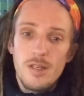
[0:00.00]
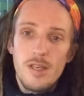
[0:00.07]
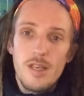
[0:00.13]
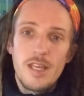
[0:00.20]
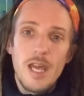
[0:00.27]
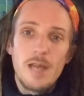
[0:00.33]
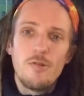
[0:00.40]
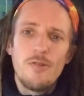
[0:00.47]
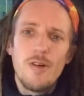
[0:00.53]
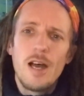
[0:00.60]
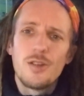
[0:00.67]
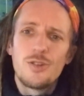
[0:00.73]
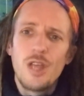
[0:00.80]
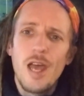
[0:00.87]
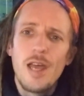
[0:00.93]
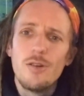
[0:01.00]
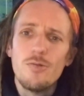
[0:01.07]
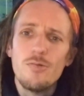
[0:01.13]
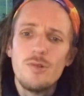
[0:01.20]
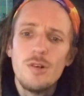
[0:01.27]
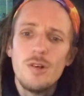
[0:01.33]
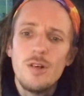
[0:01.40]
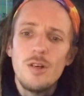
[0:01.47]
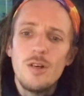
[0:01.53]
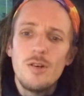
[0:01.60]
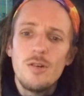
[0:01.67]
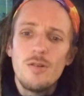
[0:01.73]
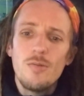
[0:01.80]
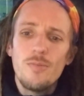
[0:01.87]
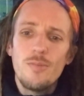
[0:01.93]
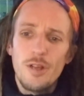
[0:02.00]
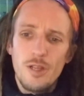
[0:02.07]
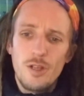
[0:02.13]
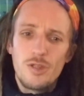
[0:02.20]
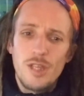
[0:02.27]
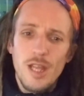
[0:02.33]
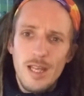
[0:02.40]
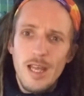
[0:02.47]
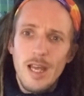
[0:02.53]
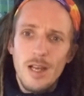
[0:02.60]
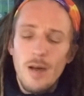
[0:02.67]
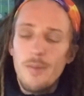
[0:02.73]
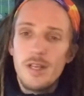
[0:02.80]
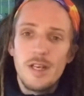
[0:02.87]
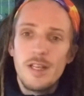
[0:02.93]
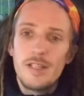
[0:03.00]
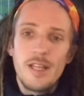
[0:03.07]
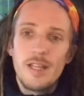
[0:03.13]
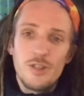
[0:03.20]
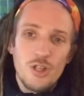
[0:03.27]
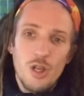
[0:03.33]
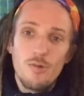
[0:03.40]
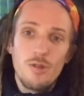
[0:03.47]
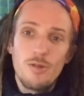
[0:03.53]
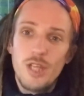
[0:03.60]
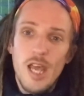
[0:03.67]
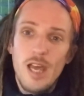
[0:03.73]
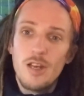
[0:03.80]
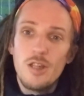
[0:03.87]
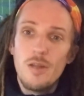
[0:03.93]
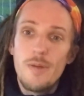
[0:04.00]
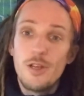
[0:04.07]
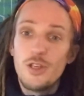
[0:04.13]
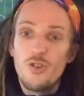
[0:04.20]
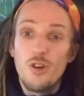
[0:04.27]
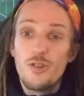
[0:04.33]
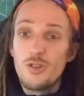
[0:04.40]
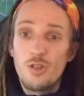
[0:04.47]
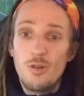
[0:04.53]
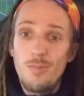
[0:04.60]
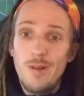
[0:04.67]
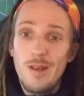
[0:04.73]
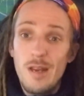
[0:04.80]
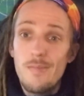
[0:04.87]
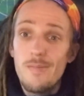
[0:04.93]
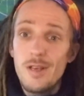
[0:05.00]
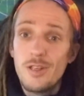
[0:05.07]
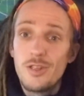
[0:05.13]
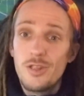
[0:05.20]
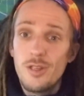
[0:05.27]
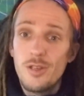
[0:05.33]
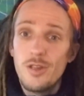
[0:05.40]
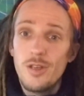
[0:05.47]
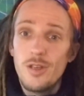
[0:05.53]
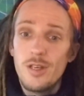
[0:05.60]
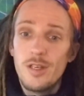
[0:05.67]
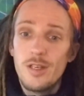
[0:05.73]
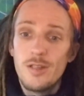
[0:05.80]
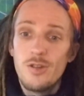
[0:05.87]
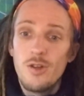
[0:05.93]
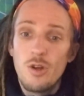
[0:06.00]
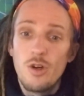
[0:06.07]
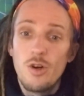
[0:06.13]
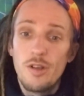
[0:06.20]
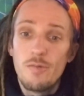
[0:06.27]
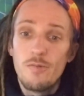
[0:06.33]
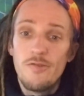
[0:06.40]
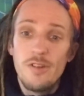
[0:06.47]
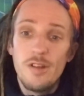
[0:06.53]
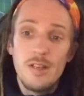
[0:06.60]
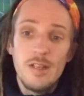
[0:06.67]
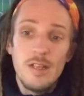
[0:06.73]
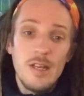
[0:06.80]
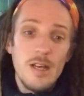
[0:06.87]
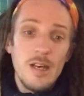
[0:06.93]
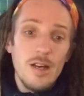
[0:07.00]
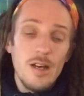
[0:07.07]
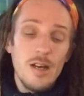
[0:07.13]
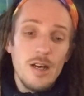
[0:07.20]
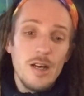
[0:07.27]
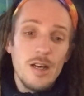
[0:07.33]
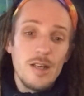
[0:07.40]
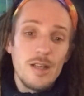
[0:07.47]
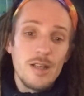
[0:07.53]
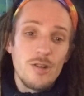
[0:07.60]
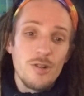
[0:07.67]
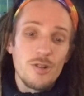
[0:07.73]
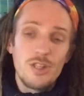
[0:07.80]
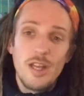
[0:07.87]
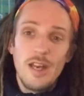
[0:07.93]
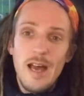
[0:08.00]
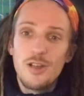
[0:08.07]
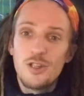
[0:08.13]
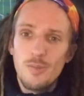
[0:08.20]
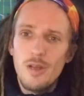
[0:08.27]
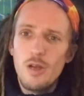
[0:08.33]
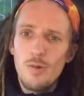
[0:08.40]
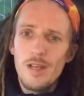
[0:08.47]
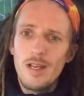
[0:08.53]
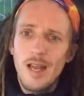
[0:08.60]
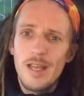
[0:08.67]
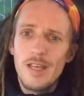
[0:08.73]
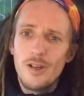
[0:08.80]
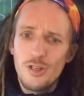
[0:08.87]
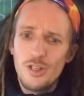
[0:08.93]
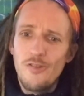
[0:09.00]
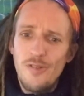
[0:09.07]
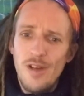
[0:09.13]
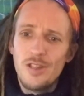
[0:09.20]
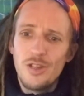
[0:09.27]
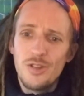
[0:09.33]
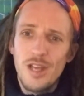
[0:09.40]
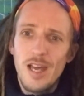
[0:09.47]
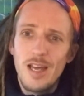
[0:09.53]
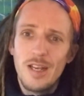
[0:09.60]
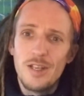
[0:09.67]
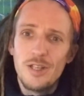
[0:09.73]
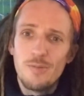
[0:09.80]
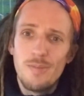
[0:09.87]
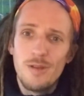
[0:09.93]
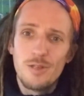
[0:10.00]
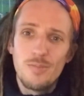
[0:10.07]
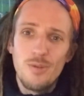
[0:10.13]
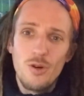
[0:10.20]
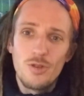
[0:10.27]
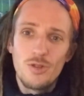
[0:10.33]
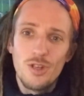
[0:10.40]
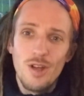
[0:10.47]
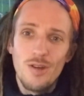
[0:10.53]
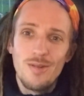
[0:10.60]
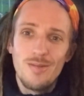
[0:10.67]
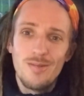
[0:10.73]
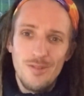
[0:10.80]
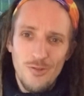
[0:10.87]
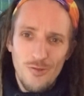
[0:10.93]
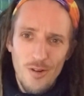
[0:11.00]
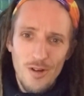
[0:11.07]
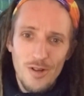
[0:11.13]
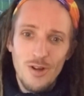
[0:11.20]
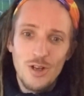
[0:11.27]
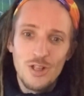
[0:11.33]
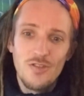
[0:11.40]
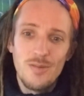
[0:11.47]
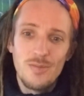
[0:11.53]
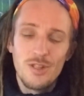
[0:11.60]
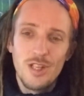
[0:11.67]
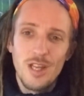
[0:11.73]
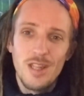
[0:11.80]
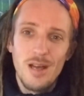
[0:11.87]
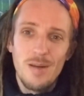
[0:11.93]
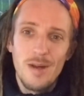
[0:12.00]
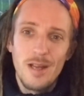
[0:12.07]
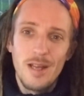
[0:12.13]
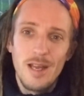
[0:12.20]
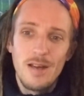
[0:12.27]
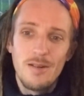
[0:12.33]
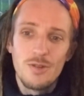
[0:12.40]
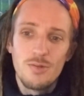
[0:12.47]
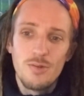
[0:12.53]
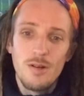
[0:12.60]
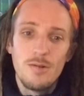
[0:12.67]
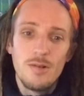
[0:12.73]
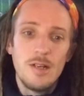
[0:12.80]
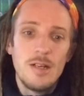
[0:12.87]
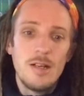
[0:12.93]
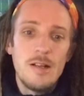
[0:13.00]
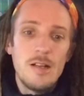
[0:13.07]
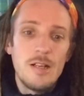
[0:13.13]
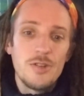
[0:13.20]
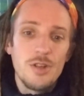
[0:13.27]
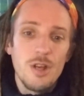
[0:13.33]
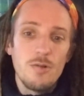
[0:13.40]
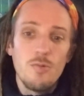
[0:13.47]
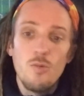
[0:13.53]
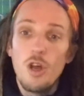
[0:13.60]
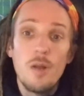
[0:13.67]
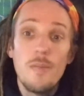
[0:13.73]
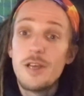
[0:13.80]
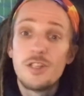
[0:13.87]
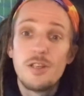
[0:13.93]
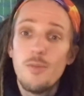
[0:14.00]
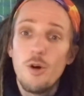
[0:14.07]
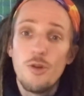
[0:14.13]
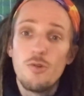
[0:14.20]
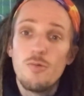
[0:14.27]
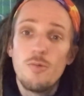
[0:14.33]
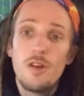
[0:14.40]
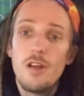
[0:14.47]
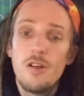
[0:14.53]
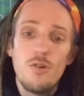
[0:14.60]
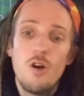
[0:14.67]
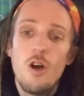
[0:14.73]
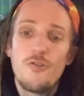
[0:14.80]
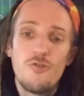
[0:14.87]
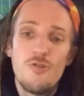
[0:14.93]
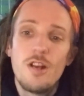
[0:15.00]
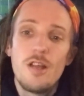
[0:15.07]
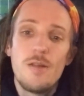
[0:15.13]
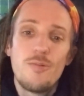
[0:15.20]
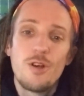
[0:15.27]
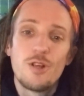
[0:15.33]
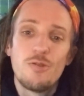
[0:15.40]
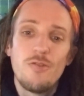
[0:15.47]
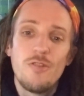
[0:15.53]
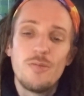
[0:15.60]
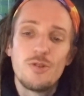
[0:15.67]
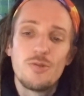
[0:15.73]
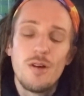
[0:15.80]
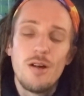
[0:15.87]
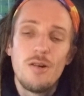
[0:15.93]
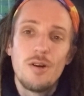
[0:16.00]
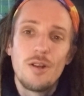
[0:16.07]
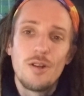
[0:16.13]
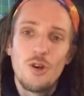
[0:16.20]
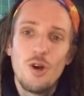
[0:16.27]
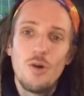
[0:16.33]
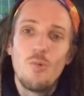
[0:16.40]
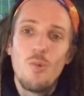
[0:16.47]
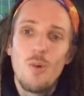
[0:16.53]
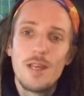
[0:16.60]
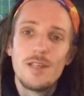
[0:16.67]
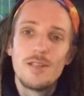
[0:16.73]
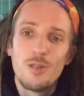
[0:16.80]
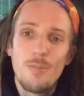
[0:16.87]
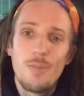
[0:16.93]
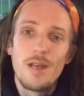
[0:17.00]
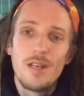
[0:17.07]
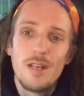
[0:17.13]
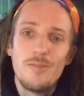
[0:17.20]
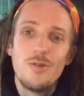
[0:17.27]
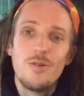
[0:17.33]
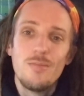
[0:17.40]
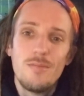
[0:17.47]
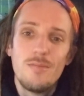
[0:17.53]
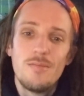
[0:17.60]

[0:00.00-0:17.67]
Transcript: He came without a tail, but it did get, it didn't show the tail in the picture. I just completely missed that it not got it with it. It got sent out to me a week later because he found the tail in his bits box, so very nice of him to send that back out as well. So what an amazing model when it arrived. Really impressed with him as well, and I can't wait to paint him up.